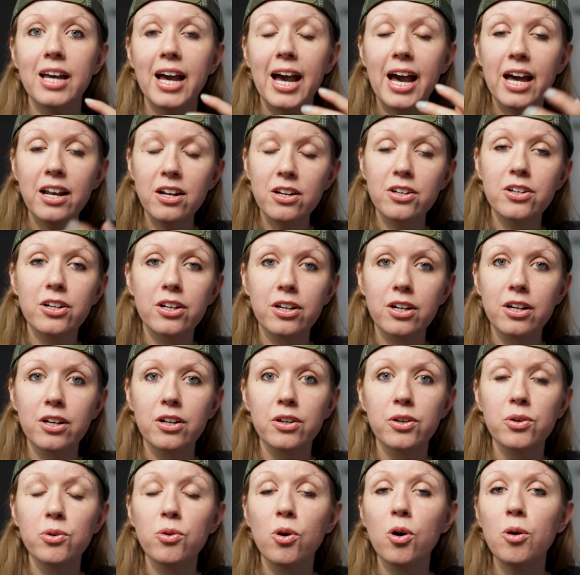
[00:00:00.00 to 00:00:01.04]
the
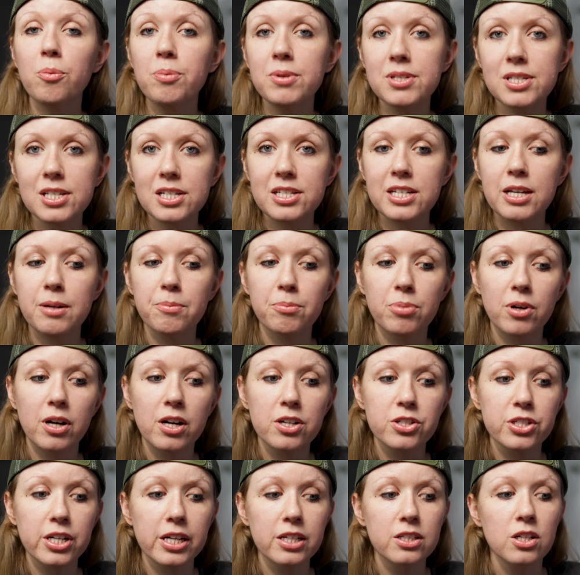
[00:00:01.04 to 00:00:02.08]
editor who opens the team
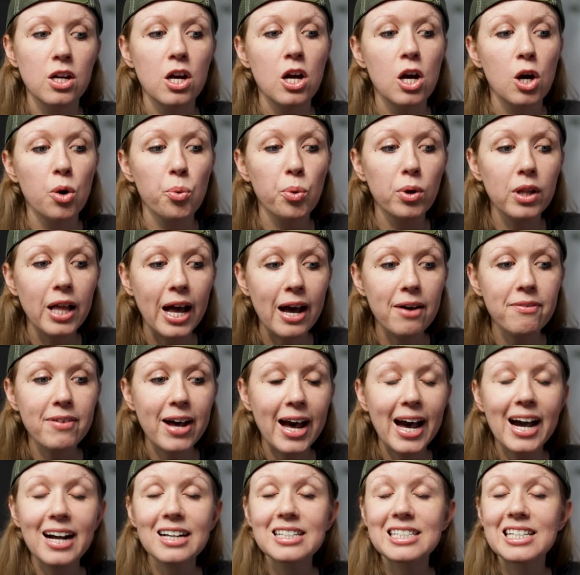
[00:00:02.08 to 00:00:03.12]
project will have
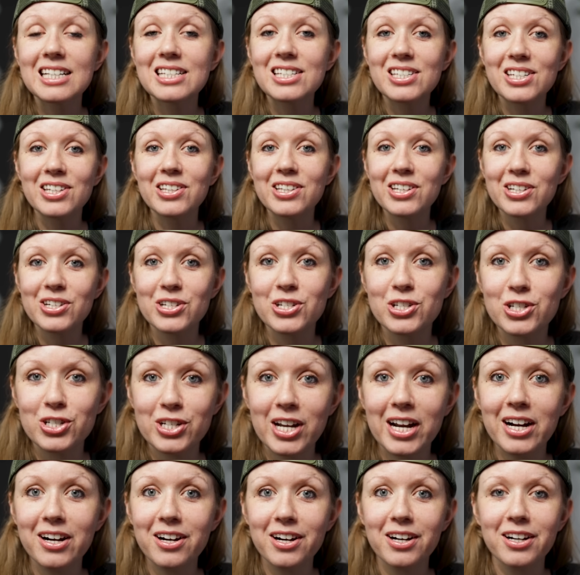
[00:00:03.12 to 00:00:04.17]
access to this
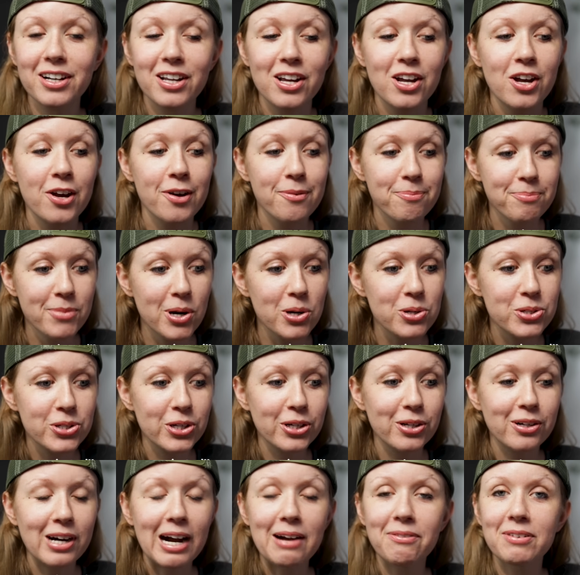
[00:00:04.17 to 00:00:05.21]
shared
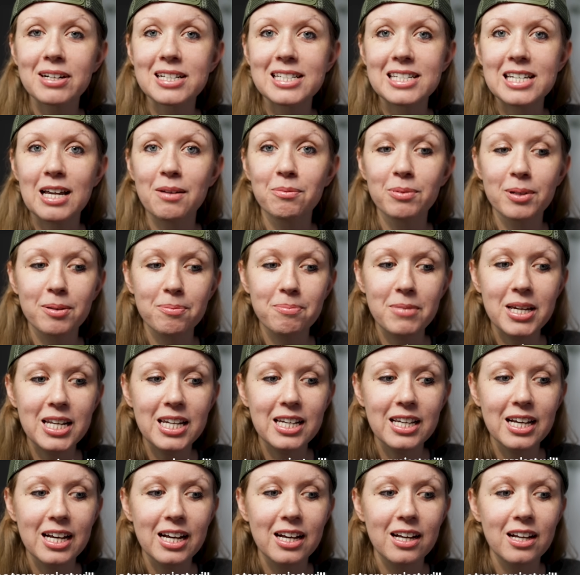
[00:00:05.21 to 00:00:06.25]
Motion Graphics Template
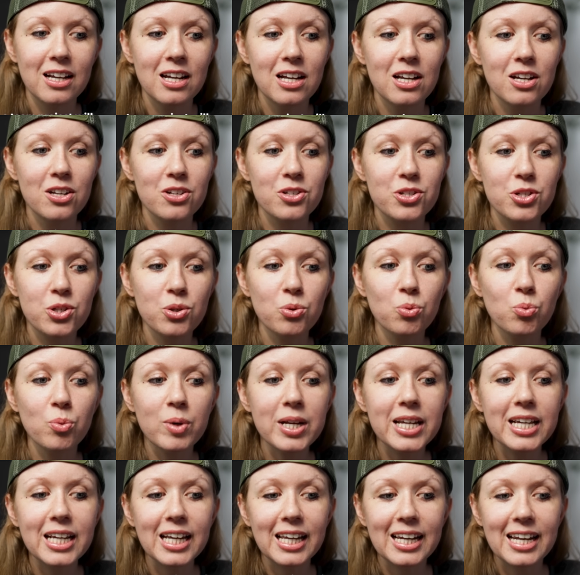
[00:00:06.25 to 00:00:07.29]
Media to
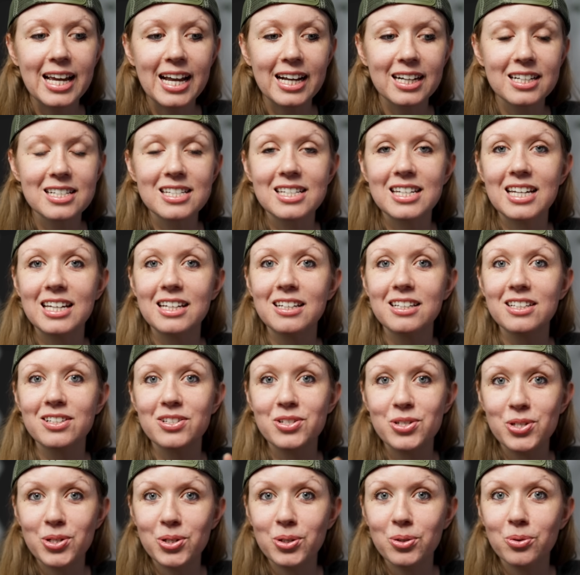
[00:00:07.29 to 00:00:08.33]
reconnect it
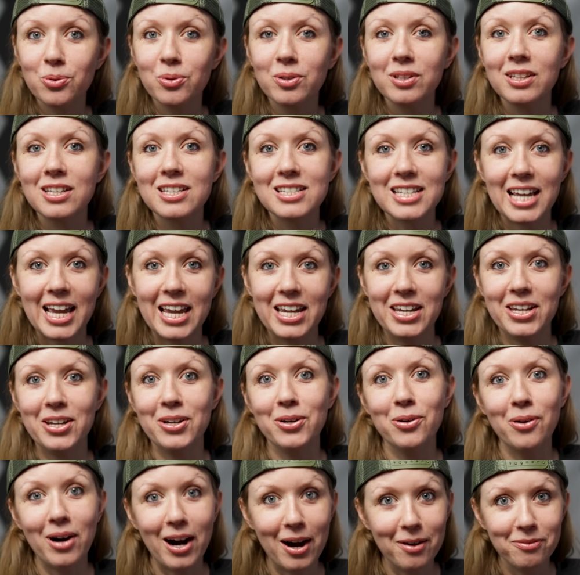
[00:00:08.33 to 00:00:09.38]
to this AE
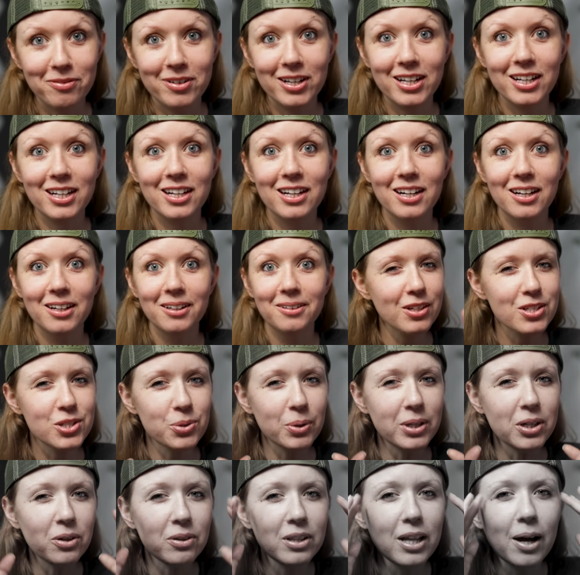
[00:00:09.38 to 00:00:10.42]
graphic.
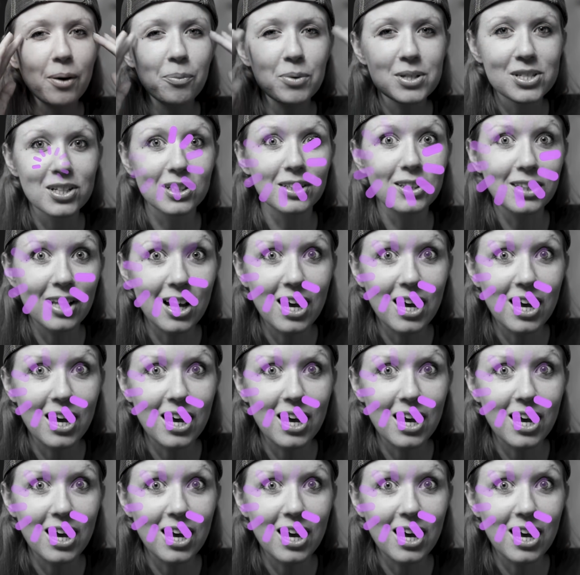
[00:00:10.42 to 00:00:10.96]
So I know that was a